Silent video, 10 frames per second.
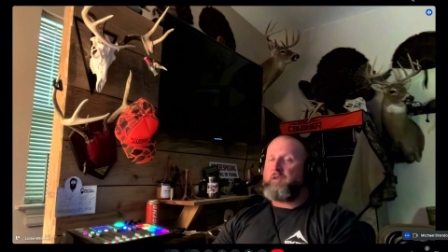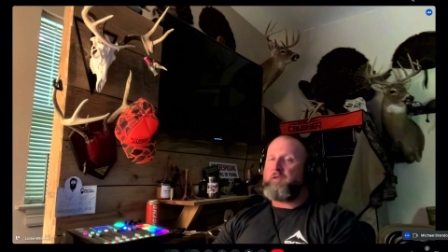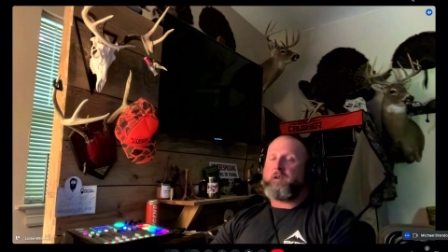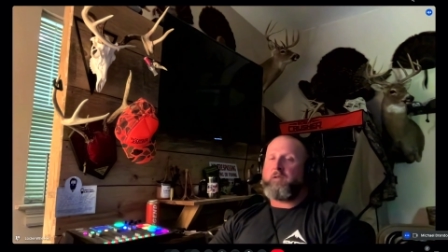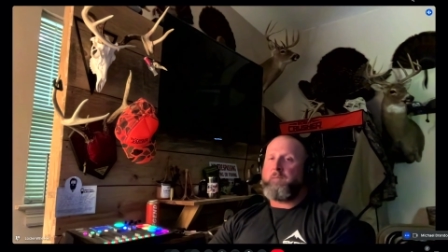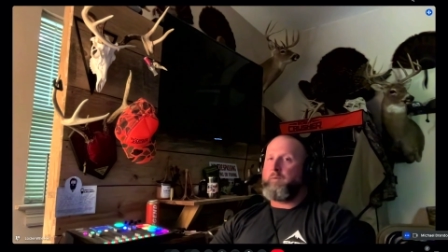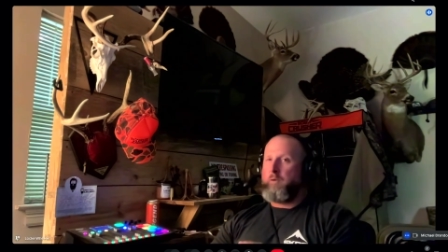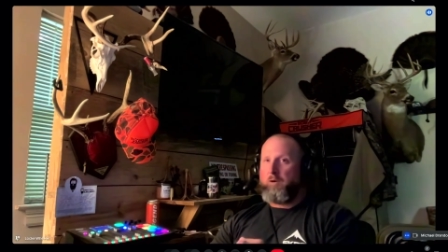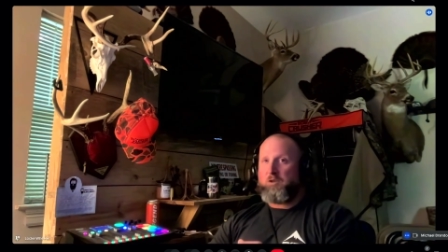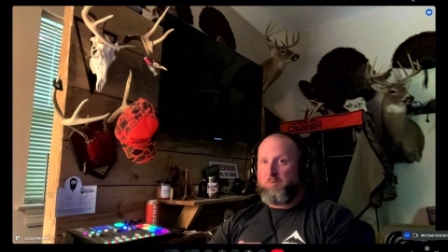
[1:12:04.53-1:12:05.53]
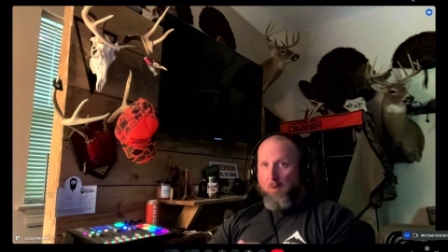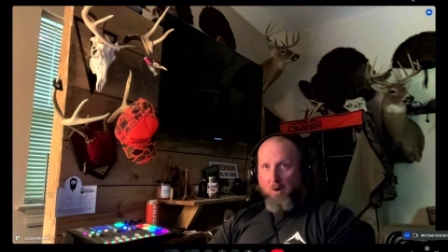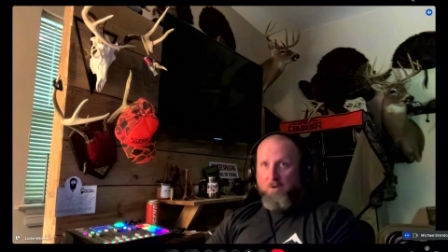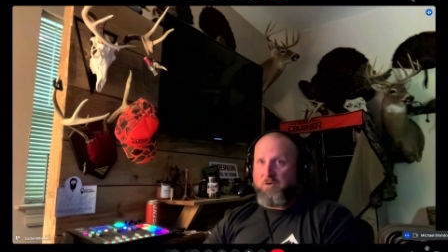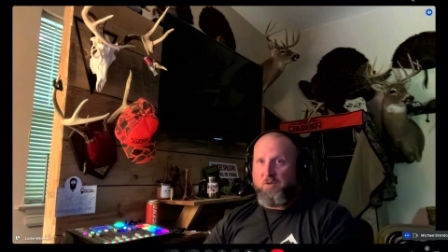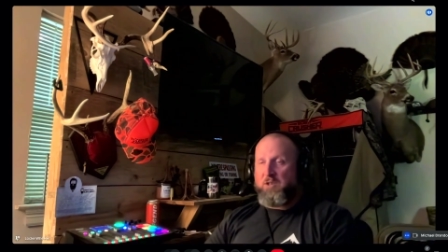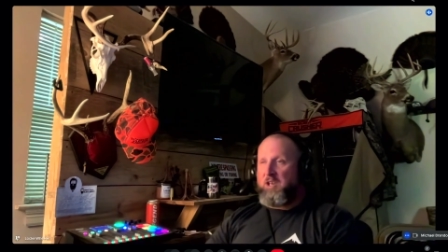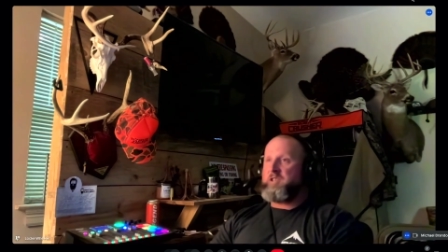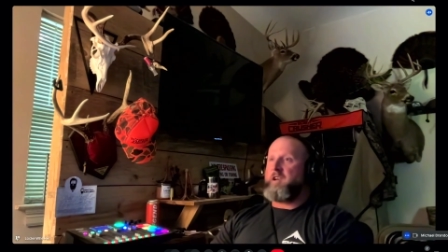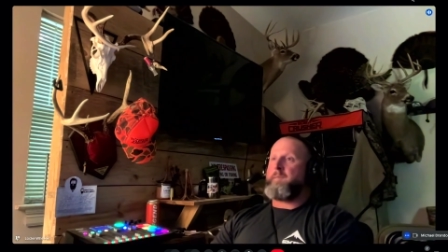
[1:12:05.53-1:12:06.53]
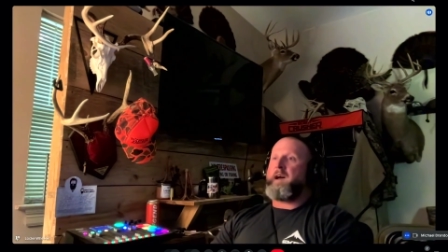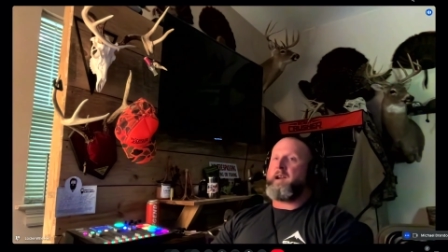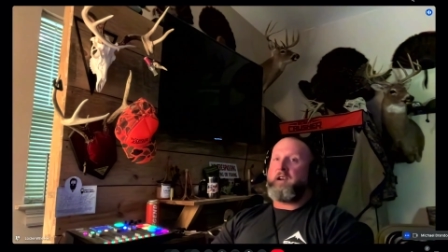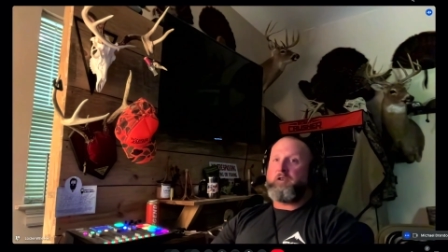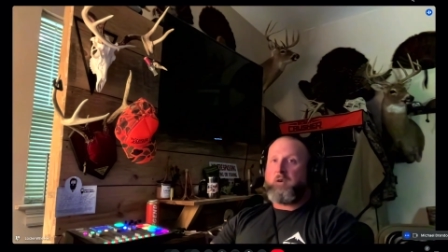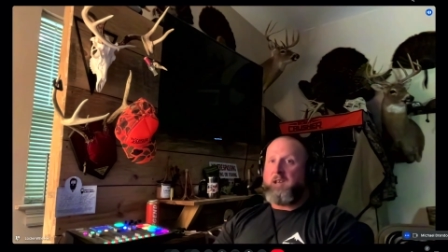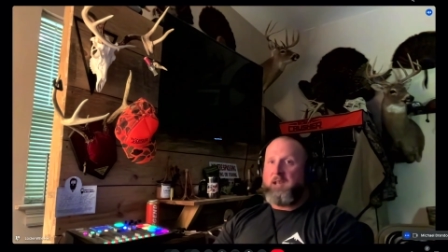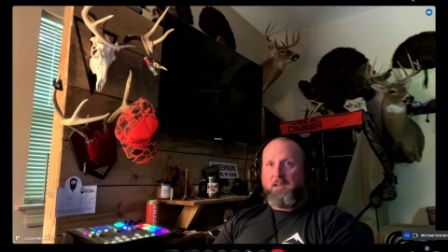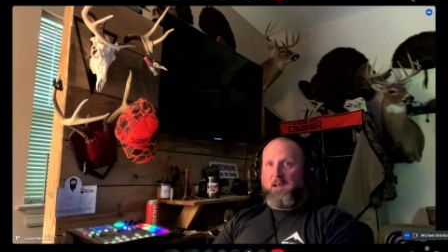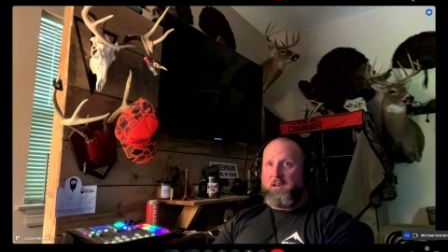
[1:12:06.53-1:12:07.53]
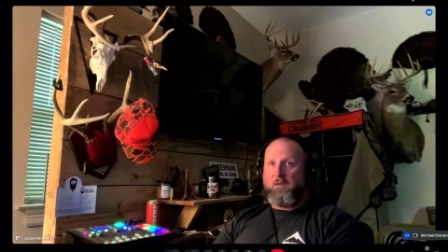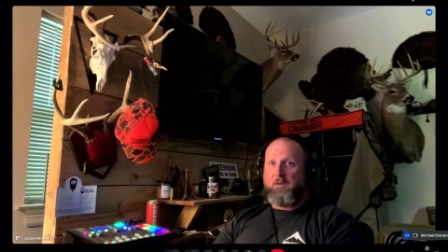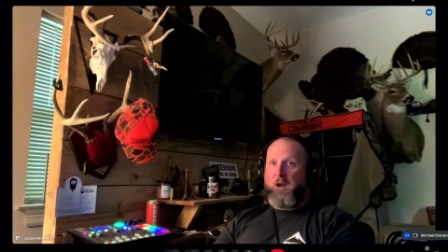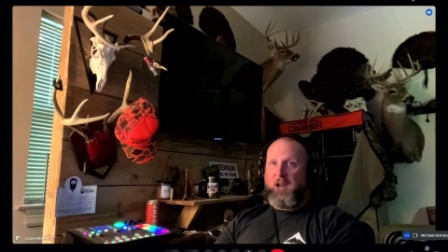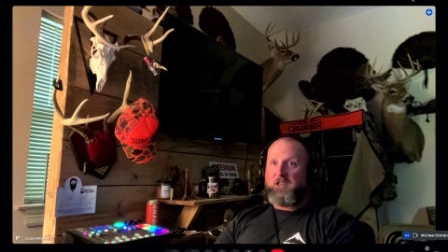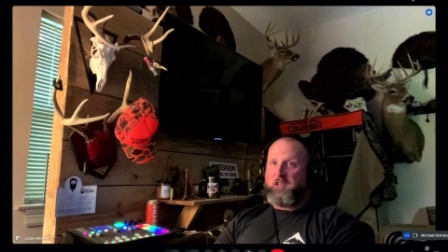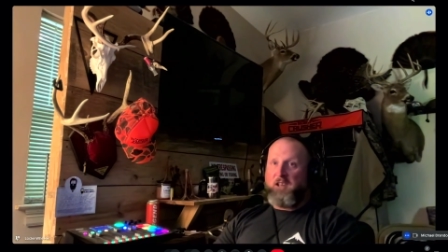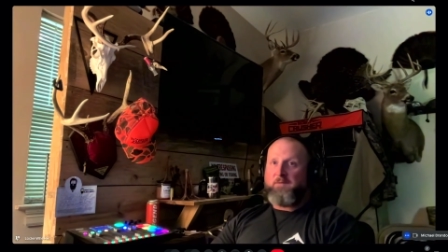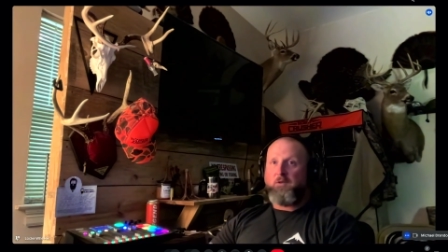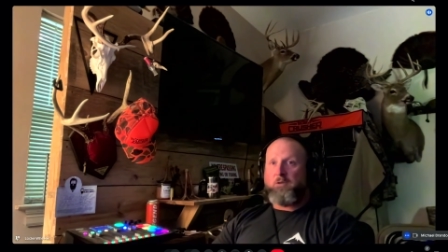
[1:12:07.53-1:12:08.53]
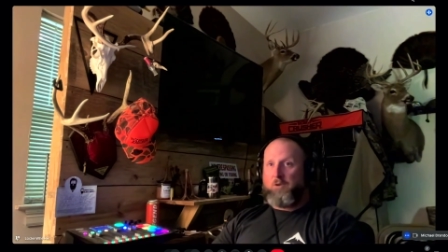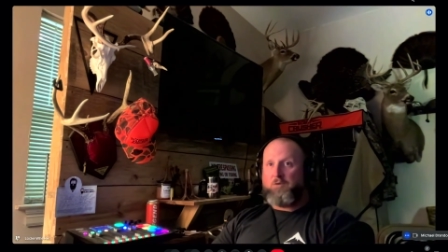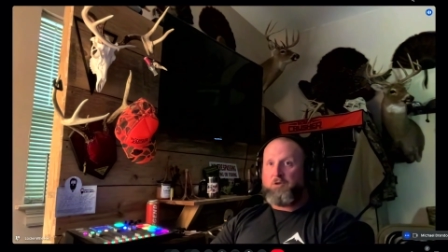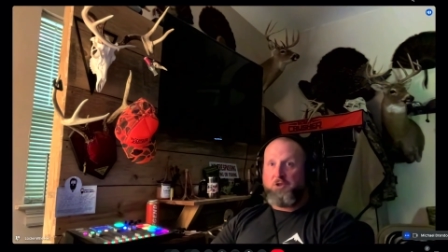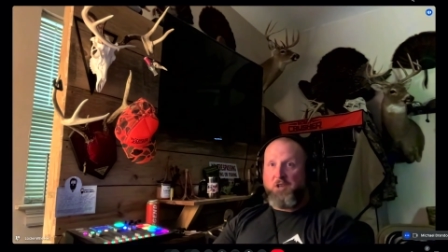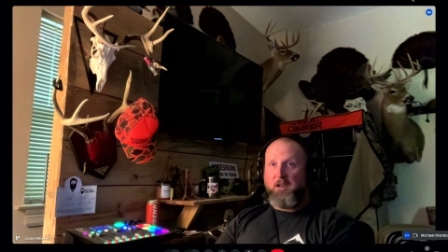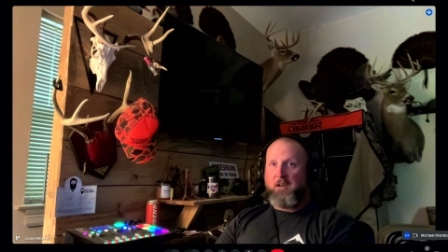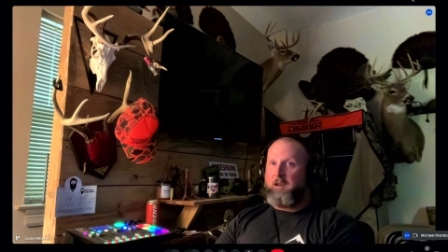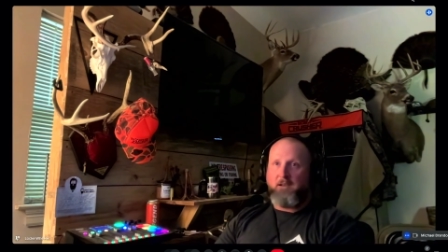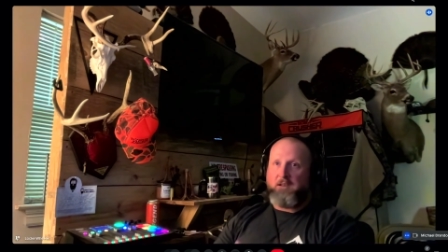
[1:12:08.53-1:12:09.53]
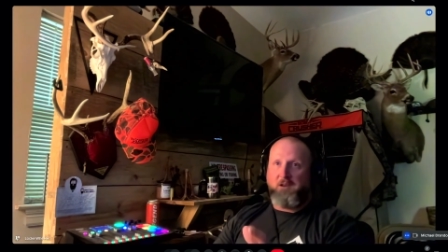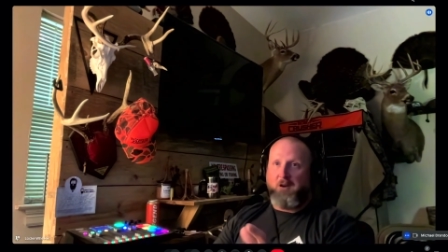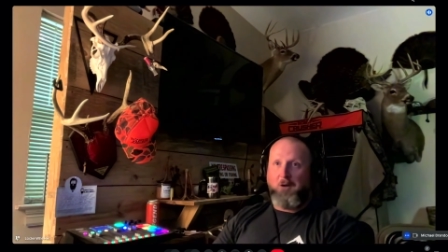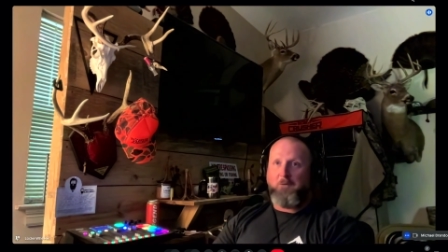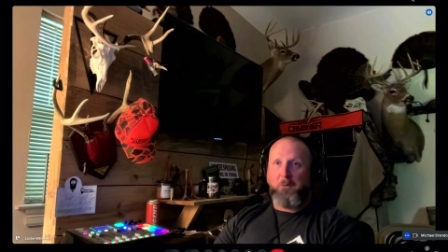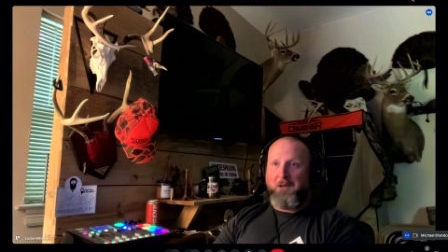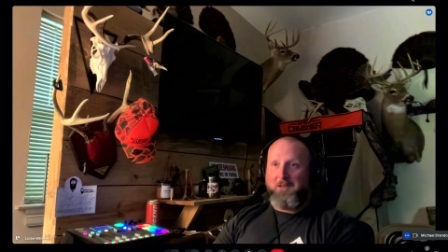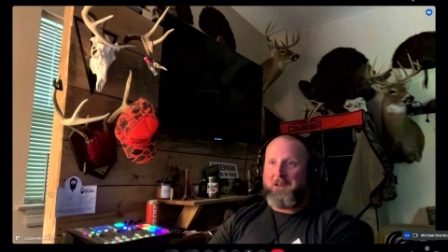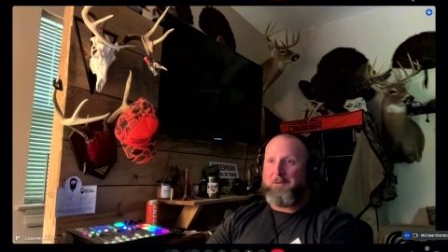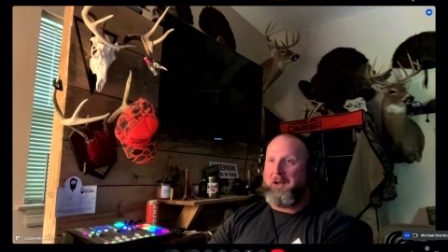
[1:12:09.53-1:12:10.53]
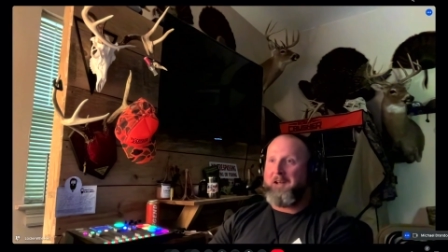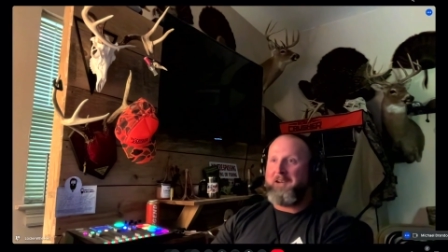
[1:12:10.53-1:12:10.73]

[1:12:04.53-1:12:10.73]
and you can be real smart and strategic about it, and you can get that deer in range. And then if you lose it's all over with anyway.